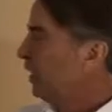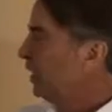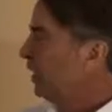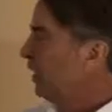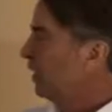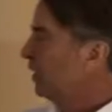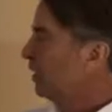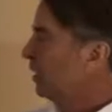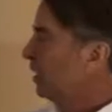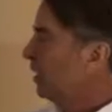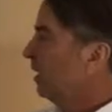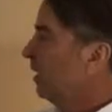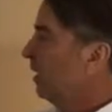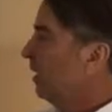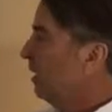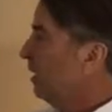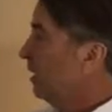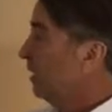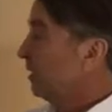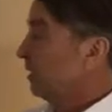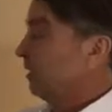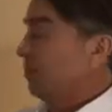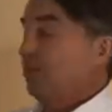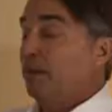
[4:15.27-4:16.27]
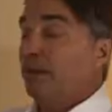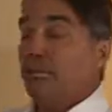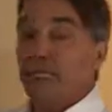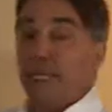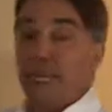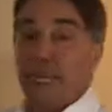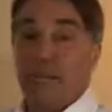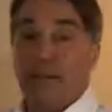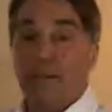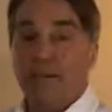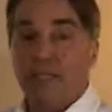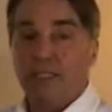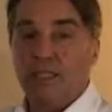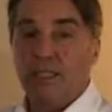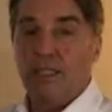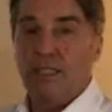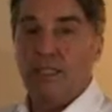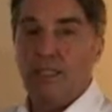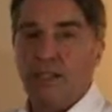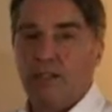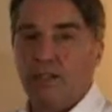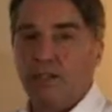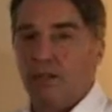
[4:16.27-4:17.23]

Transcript: And there's some big names in here.